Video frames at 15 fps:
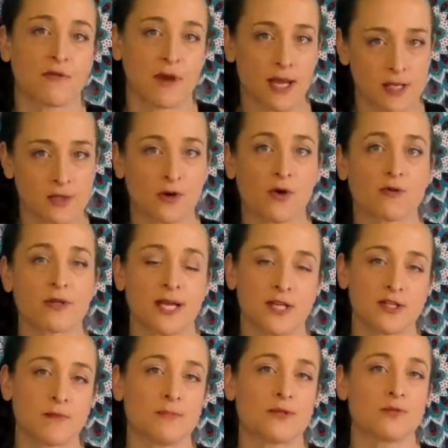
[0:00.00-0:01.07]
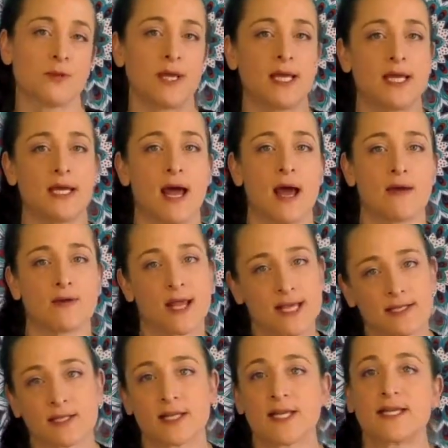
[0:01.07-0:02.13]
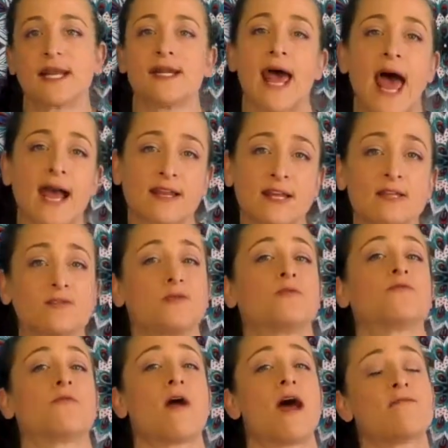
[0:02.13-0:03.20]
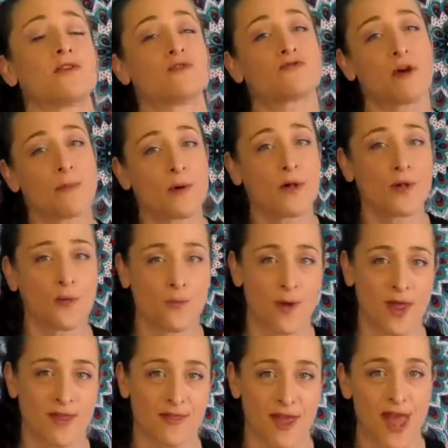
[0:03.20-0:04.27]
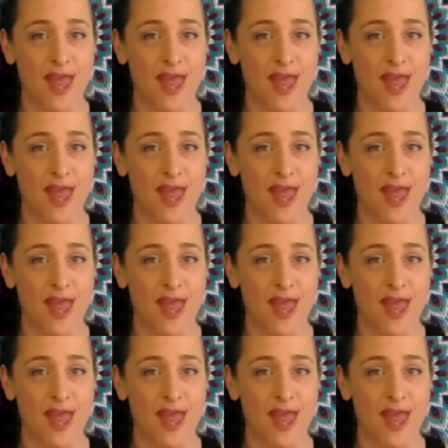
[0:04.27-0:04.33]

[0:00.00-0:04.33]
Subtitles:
There is a correlation between insulin and acne, so if you're having trouble with